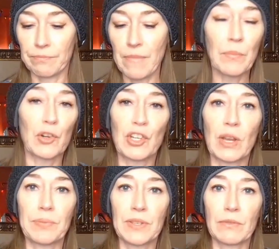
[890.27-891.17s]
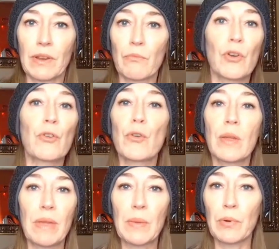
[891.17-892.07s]
memberships,
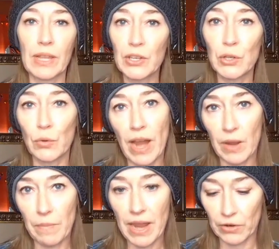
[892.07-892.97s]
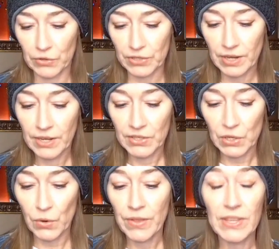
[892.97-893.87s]
recruiting people into rank makers.
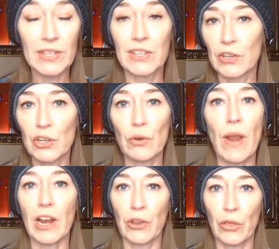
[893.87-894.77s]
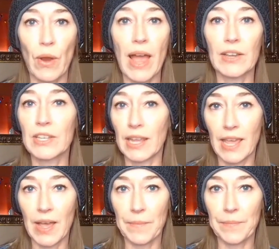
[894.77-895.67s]
So this is a direct threat to
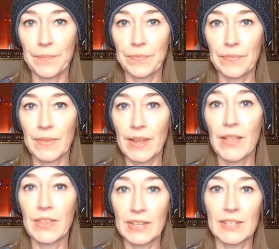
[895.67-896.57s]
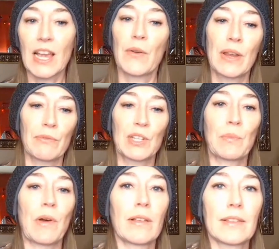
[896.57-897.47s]
him. And this is how he
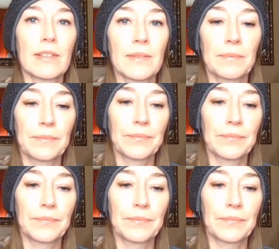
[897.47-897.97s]
responds.